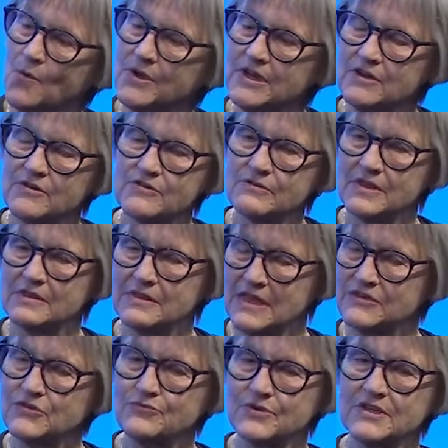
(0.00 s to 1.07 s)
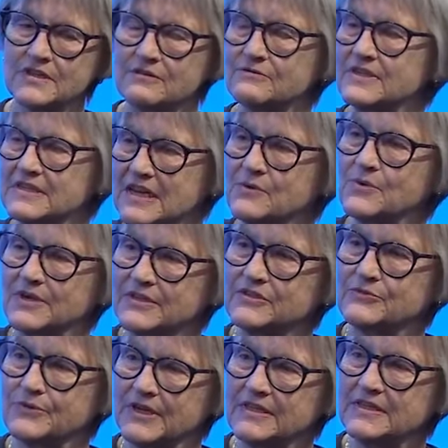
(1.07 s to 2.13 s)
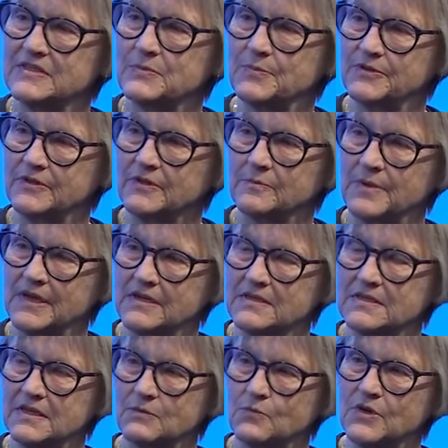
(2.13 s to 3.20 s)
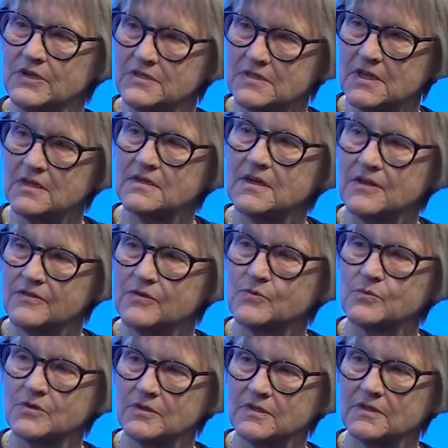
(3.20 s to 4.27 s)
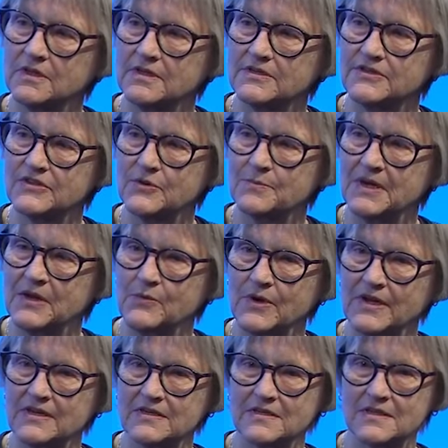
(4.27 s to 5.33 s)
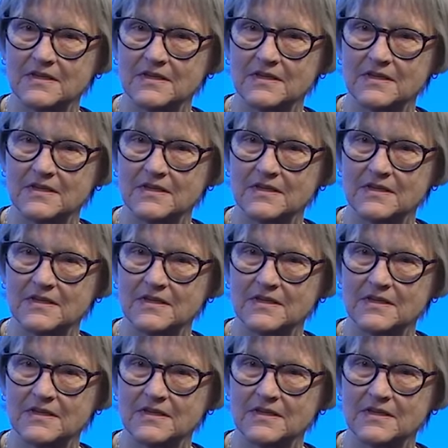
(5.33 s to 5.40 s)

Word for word: Well, you know, the, that's really the reason I wanted to write this book yeah. because it was another world in so many ways